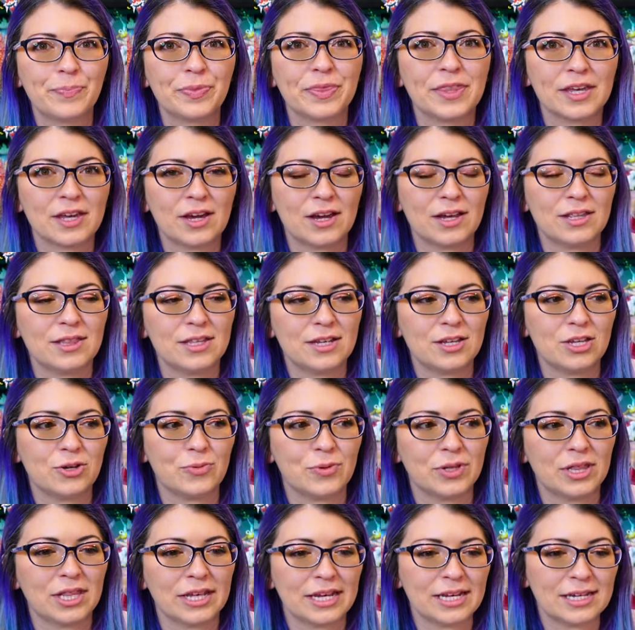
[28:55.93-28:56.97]
the kind that you
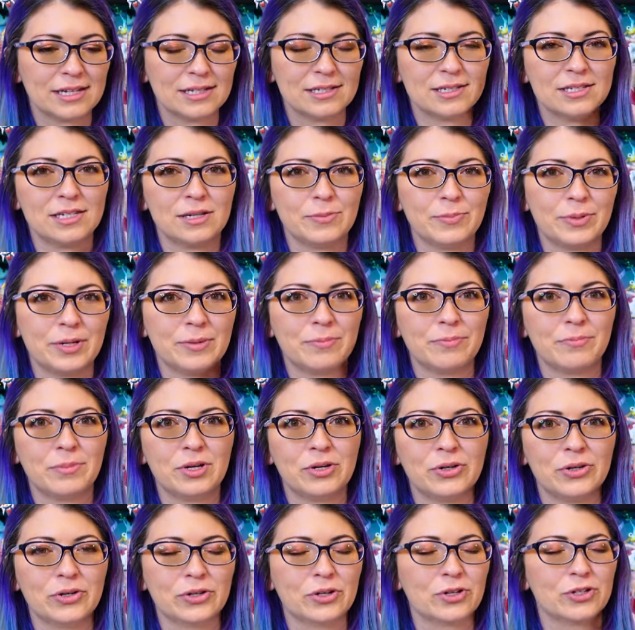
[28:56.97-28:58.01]
would like dip in
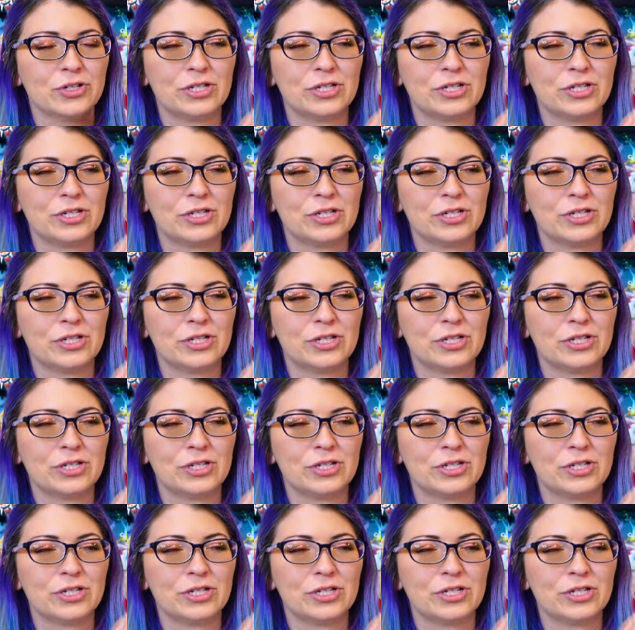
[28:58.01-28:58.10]
milk